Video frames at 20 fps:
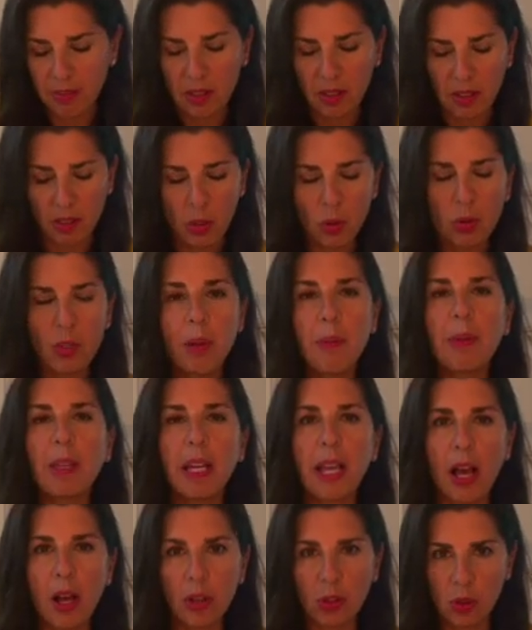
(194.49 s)
do something
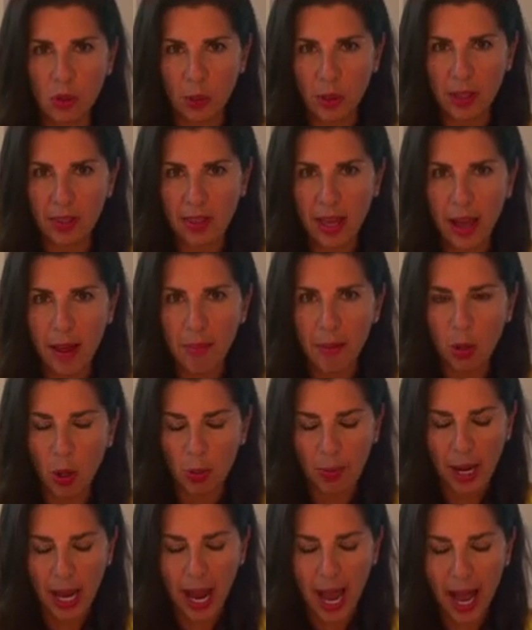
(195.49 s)
else with that
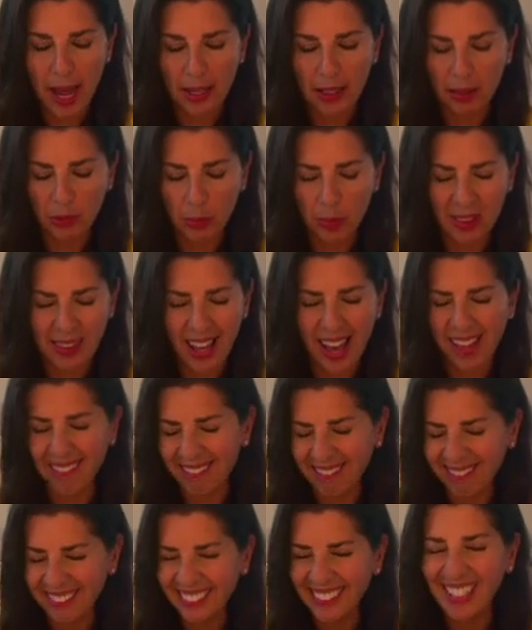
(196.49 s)
probiotic, with that
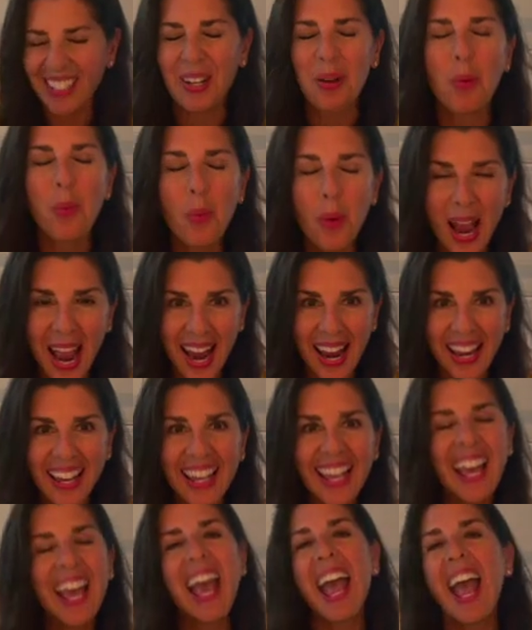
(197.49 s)
whey
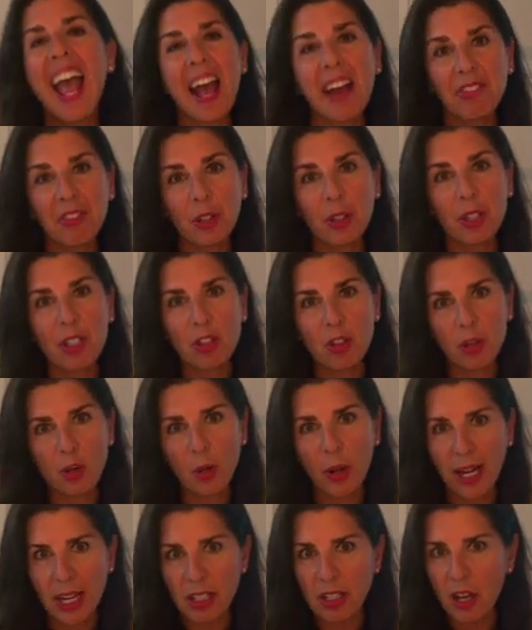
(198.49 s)
after it's
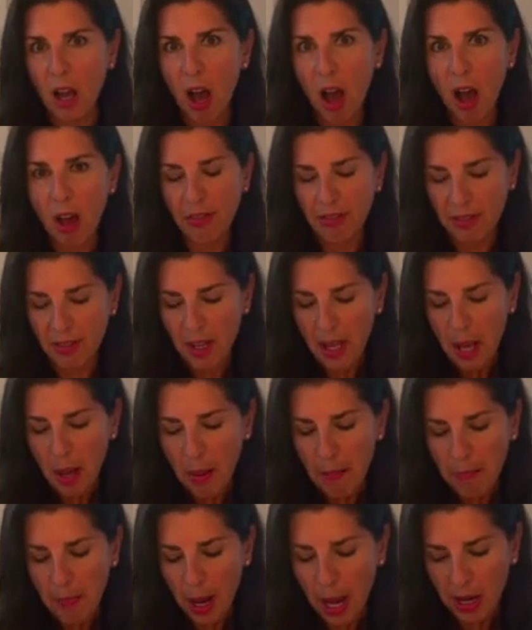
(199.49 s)
drained off.
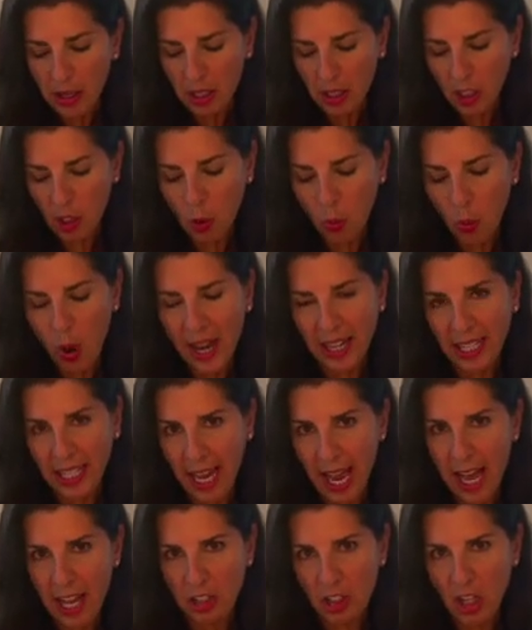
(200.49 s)
But you want to
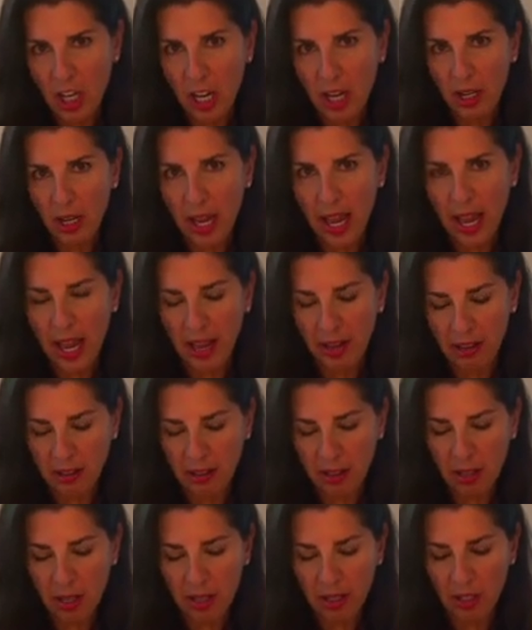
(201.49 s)
catch it, and
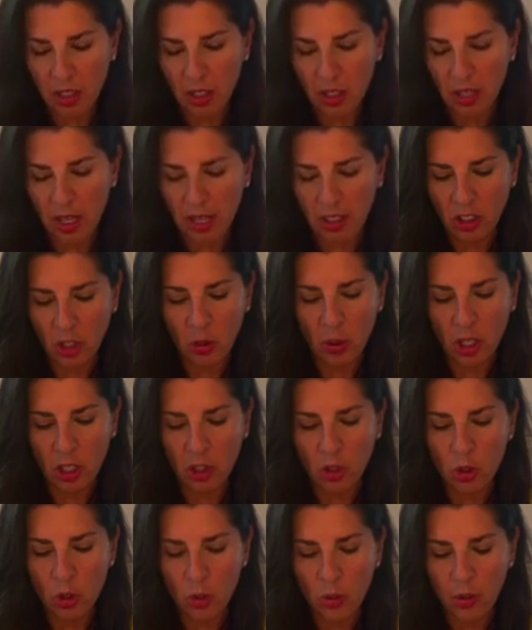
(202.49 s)
you can
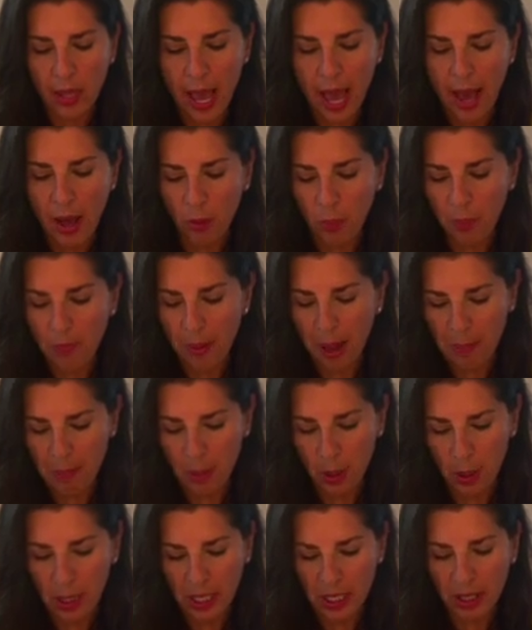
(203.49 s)
do that by
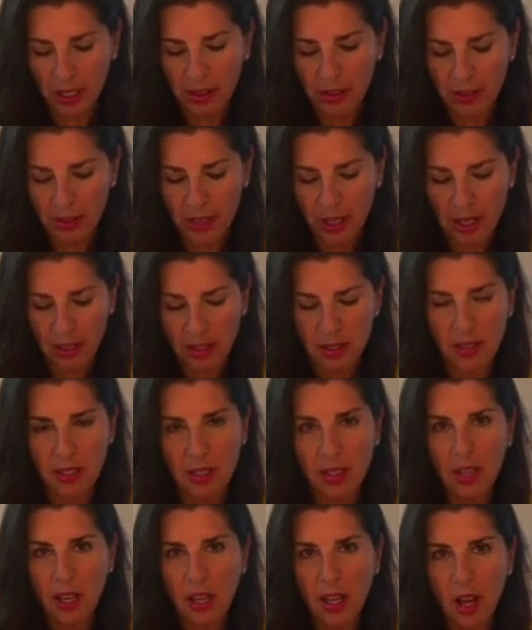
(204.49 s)
putting this
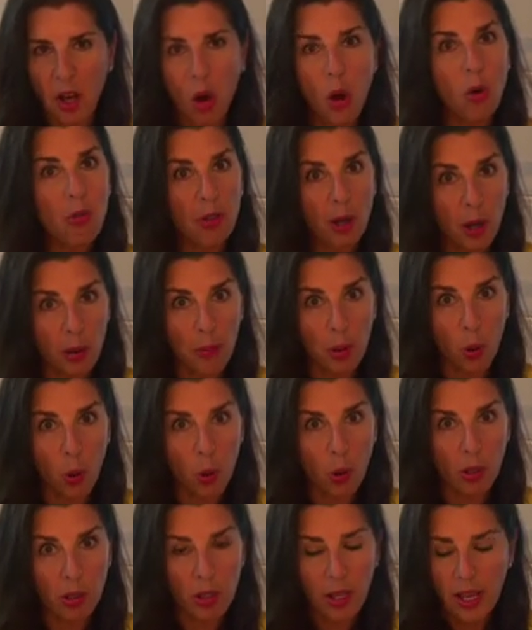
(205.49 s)
over a
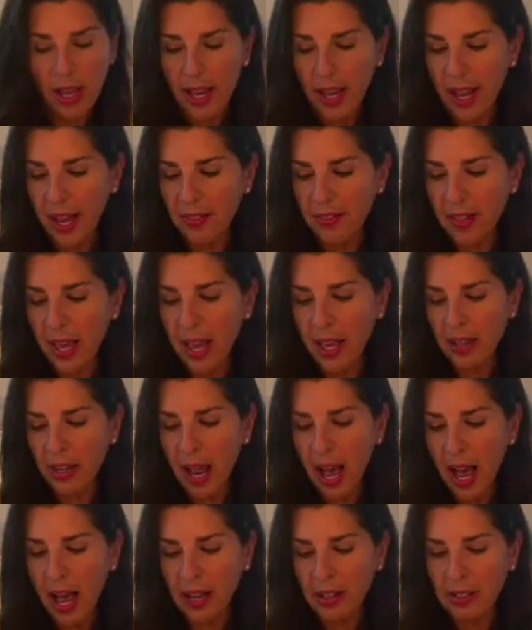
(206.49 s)
bowl. And then
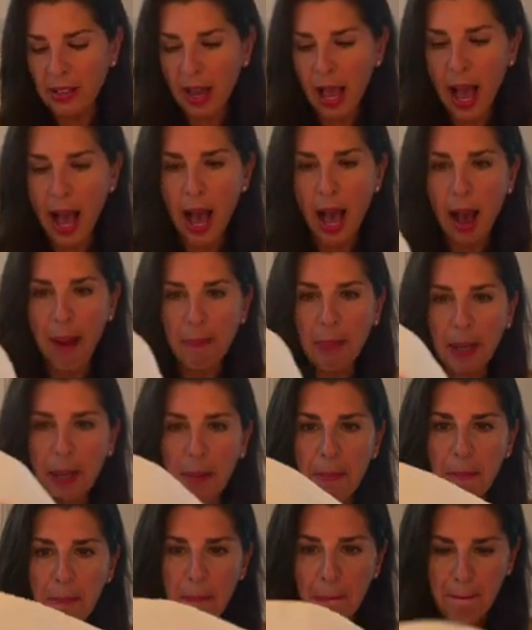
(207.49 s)
on top,
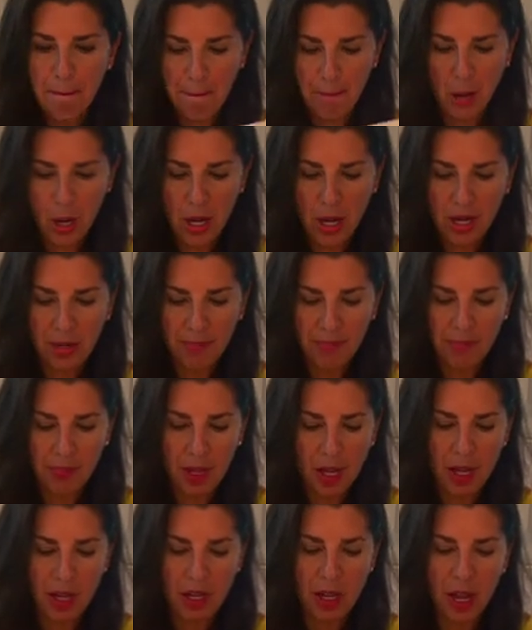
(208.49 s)
put
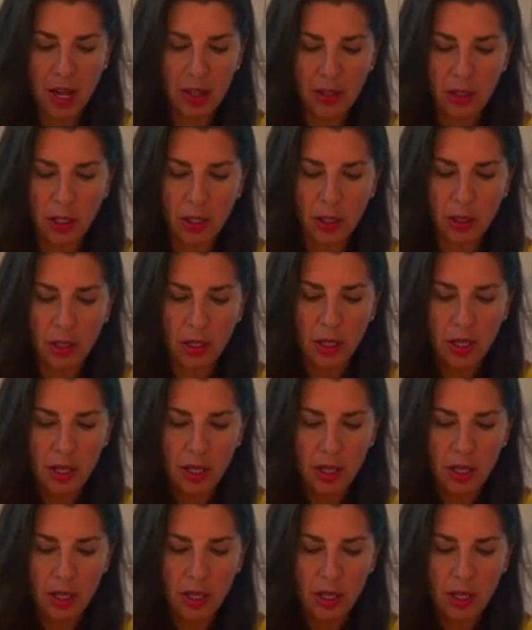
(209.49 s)
another